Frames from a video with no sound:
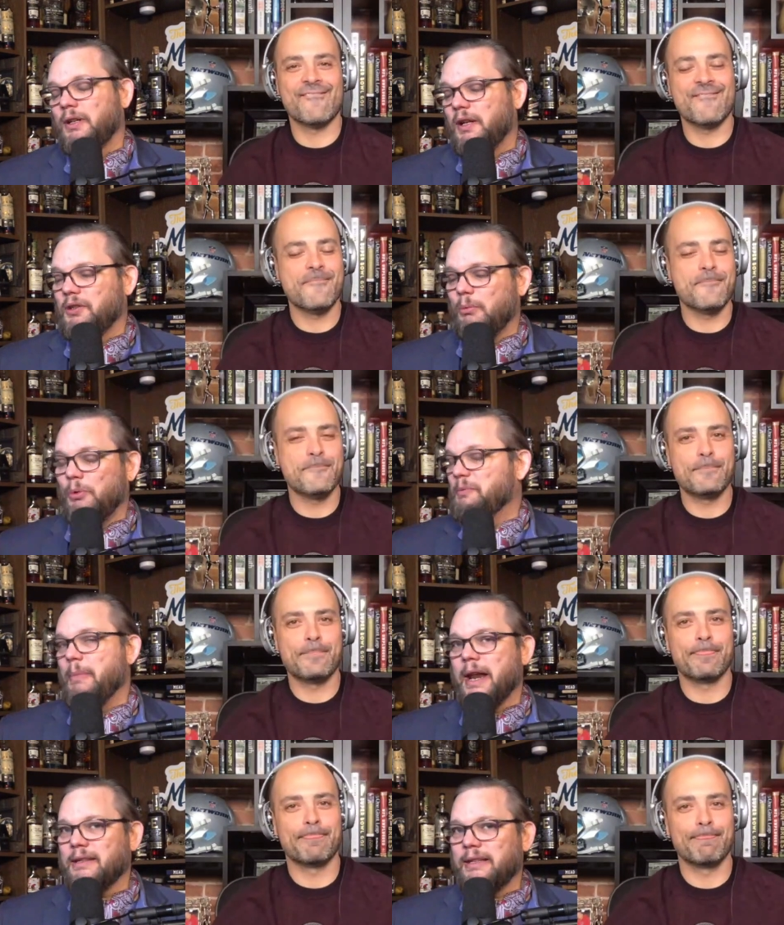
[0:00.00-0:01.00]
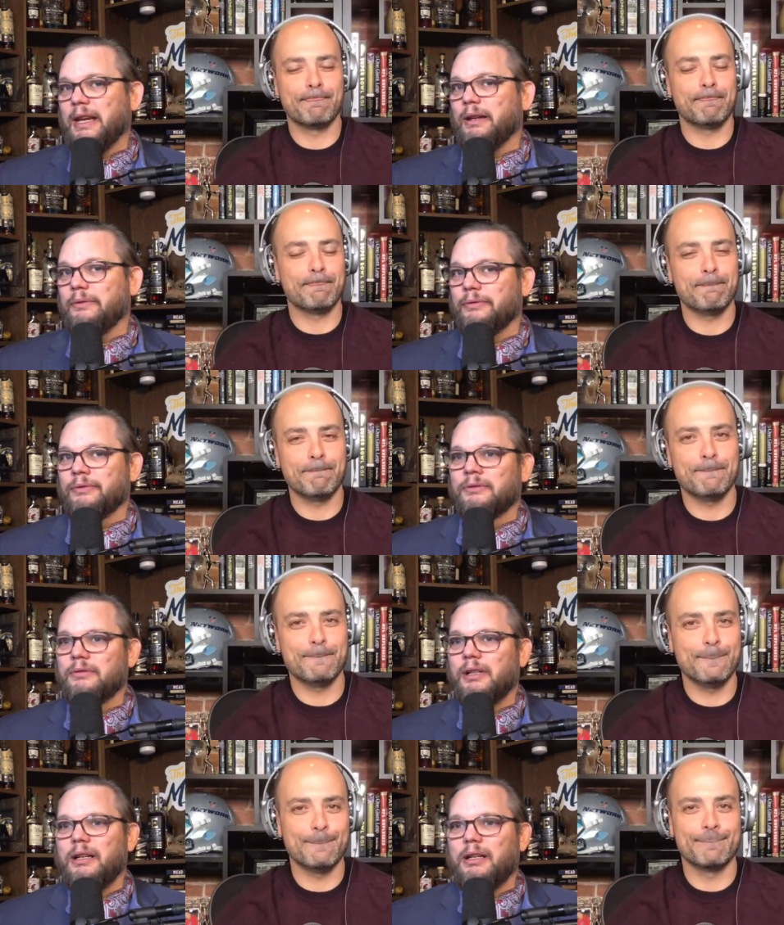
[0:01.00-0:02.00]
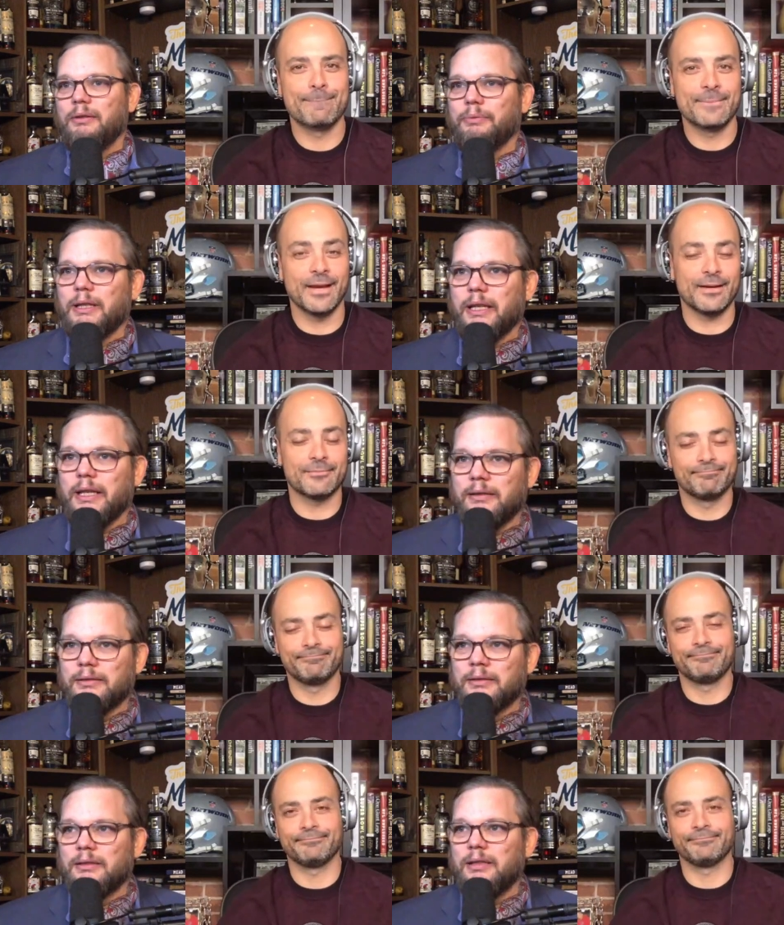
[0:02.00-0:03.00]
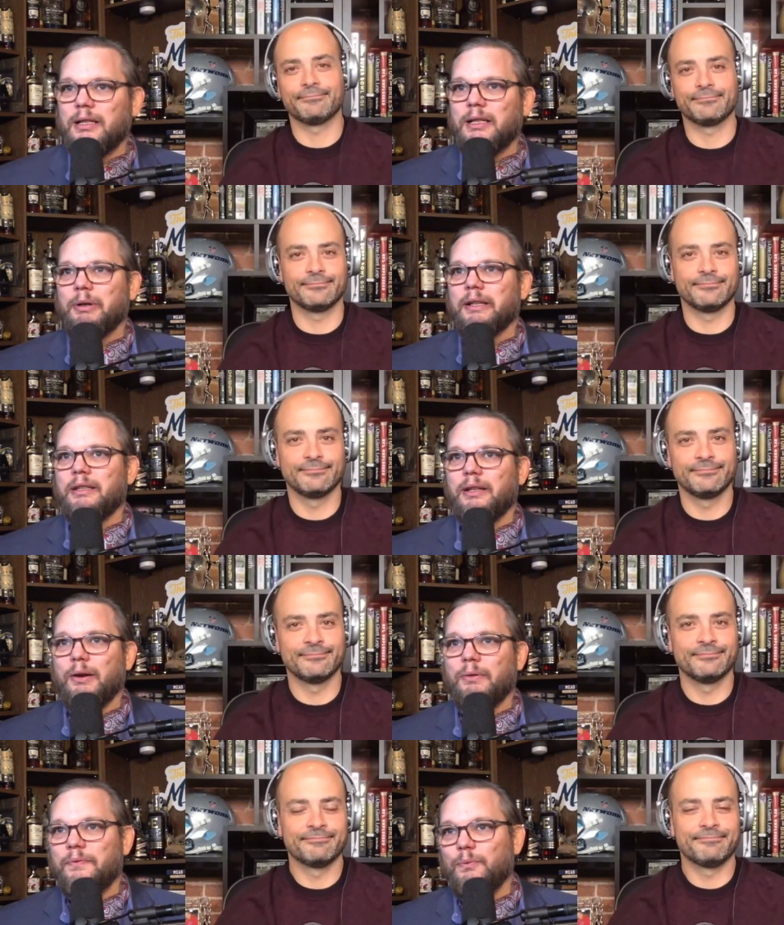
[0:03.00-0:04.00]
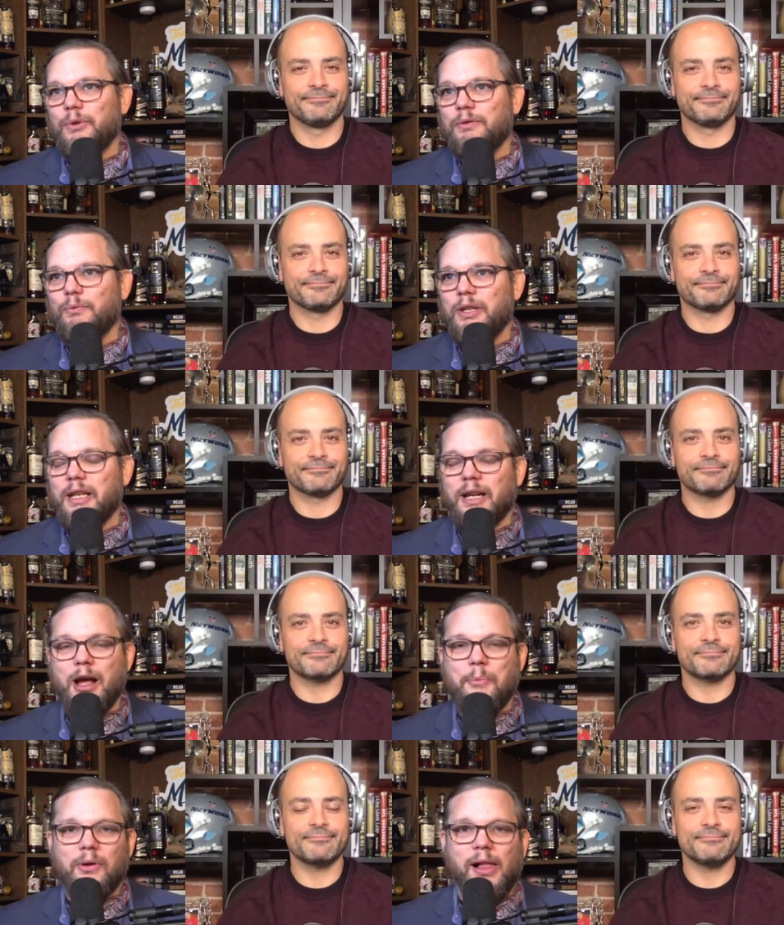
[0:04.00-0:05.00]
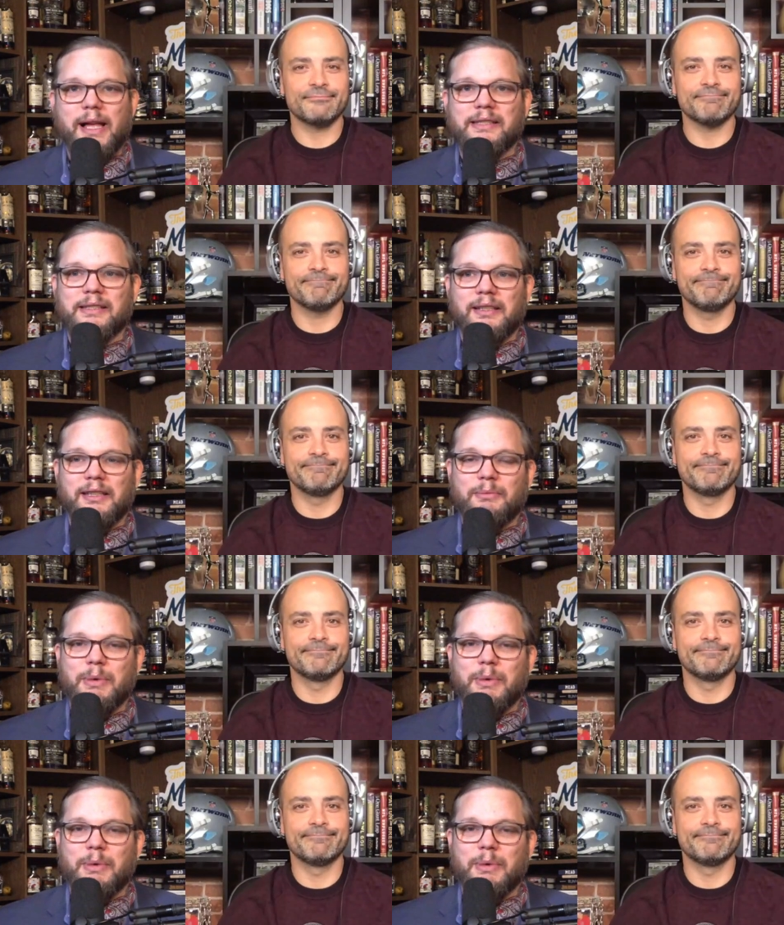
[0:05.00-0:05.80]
Speaker 1: it's almost meditative, uh, really. Uh, but you know, when, when you get a couple glasses in you, the